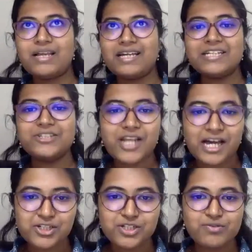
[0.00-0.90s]
like
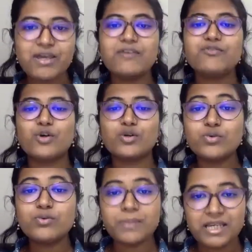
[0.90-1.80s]
interactions, we have
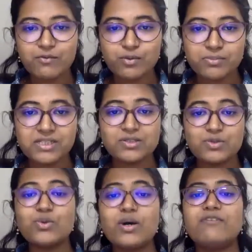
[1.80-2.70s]
talked to many
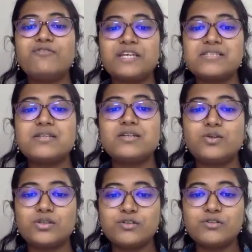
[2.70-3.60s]
women who have faced a
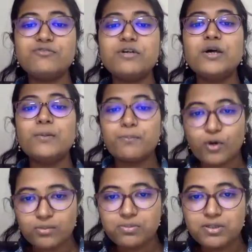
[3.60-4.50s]
lot of
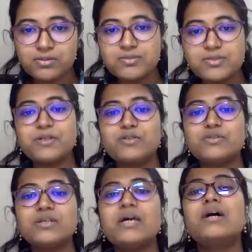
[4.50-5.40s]
problems,
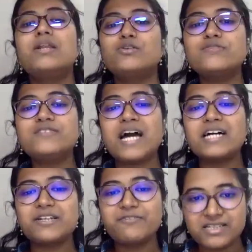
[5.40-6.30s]
because a lot of
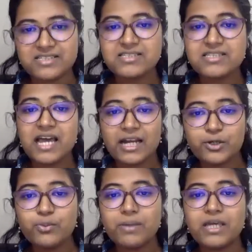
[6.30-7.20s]
sacrifices they
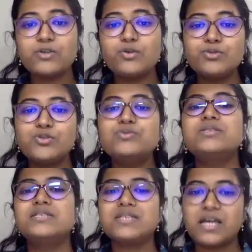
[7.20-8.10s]
had to make to
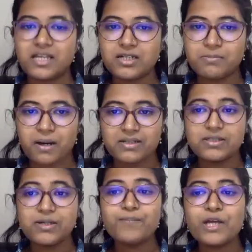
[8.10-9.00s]
choose this career path.